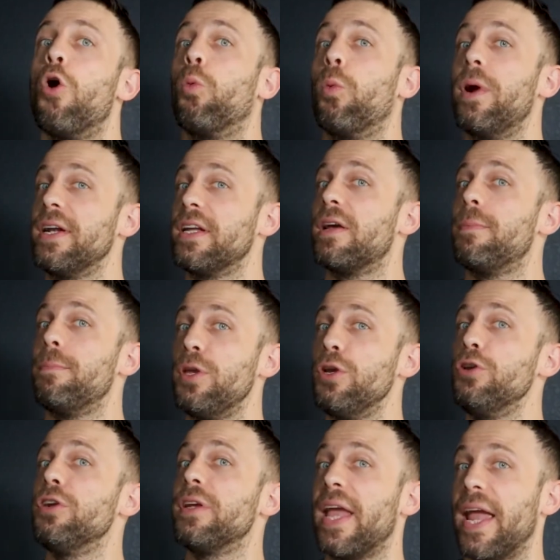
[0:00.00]
When
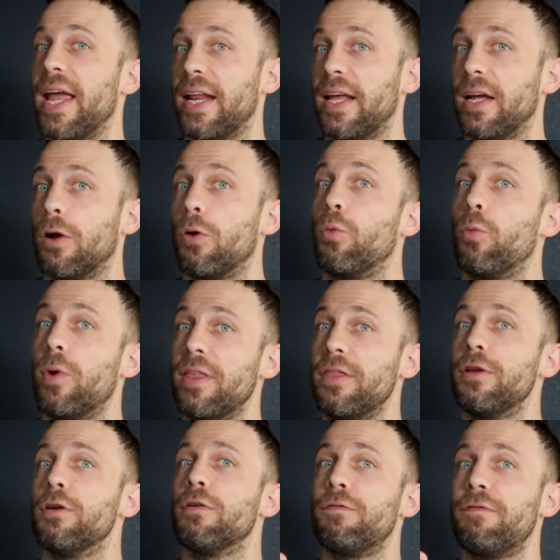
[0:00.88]
communicating
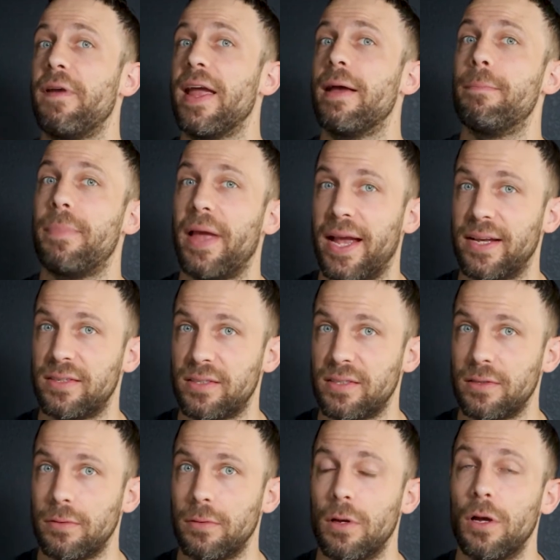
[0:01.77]
with your fan
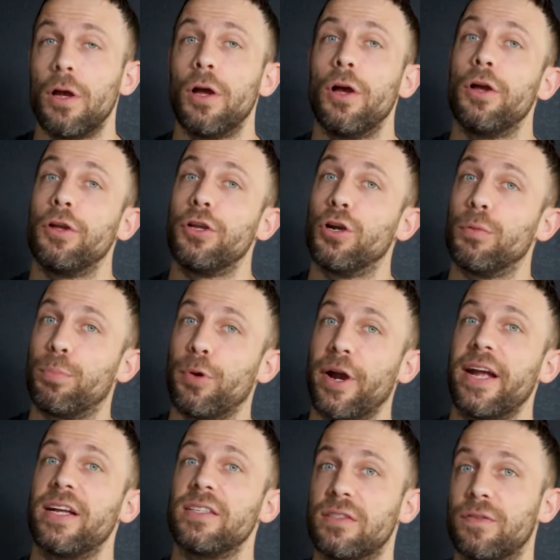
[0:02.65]
base, your
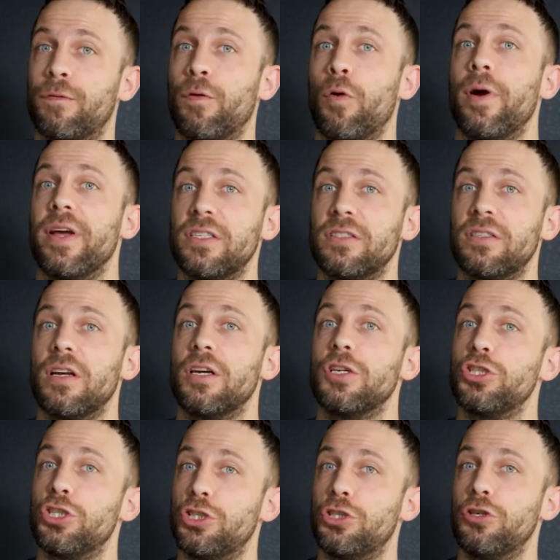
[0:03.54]
brand's voice
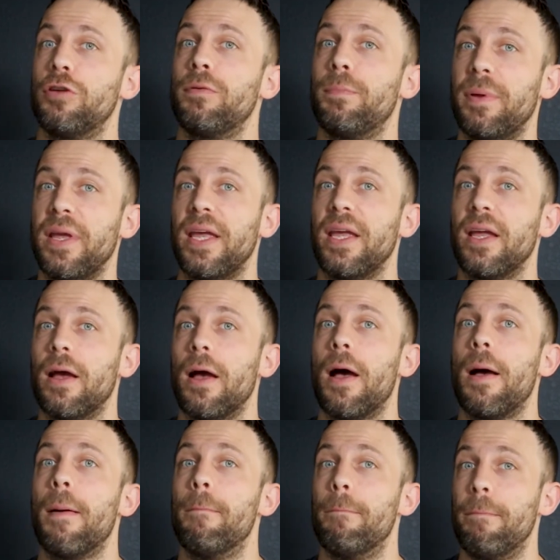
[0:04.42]
should be
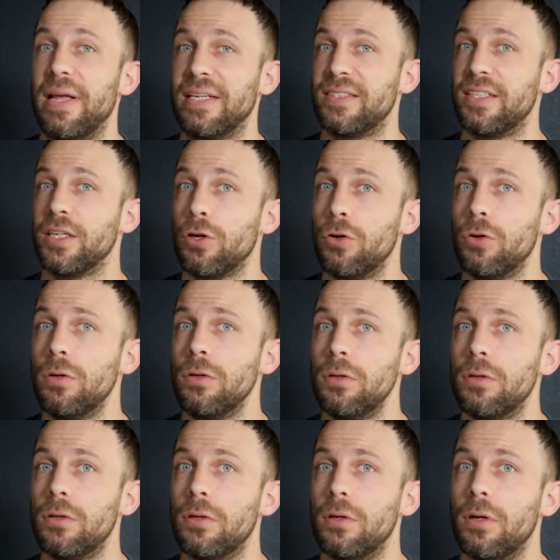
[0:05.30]

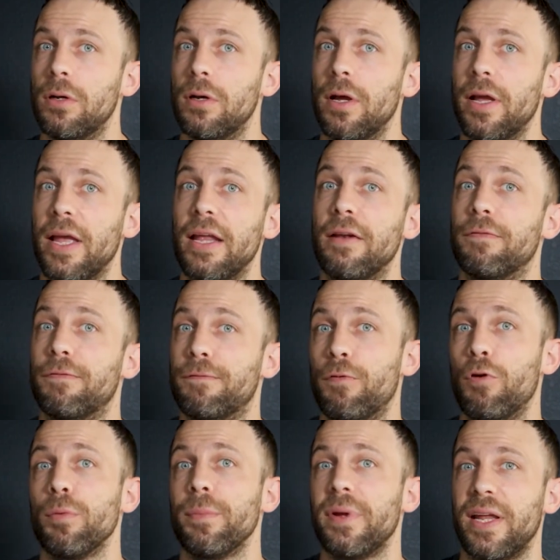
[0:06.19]
mystical,
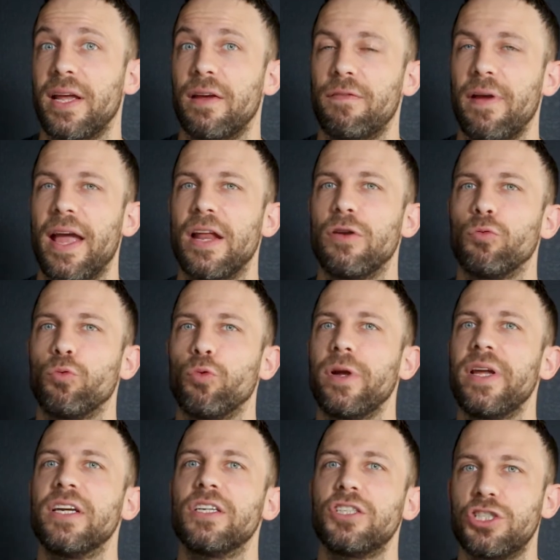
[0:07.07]
informative, and
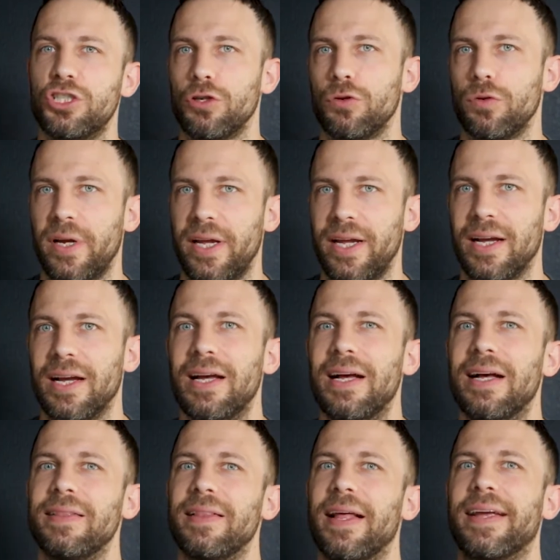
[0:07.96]
reassuring,
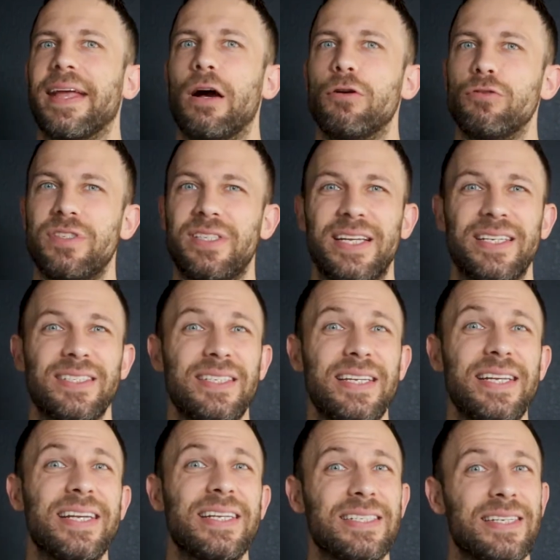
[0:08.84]
like how
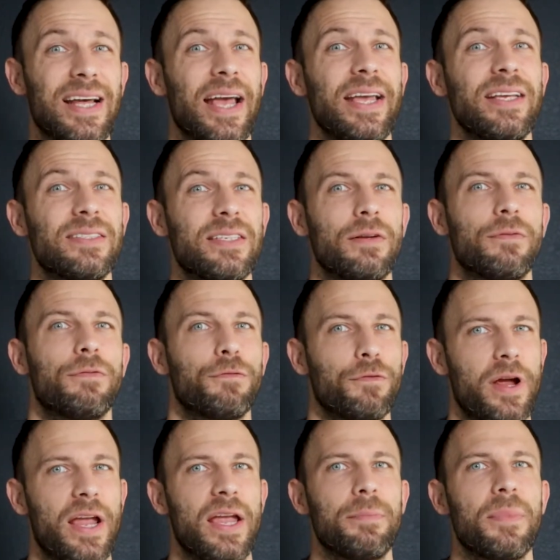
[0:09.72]
Disney and Dyson
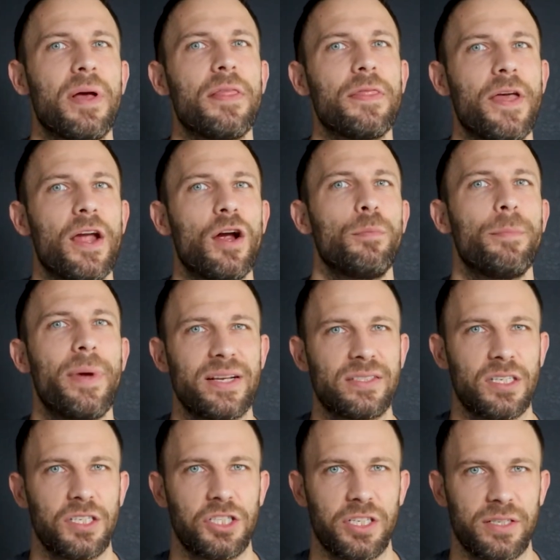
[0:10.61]
frame their
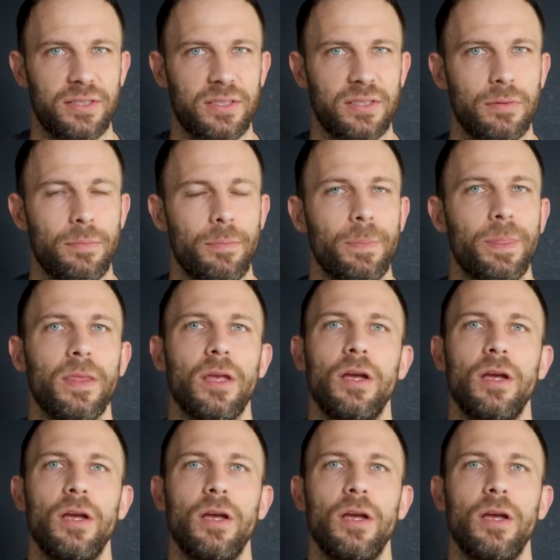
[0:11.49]
messages.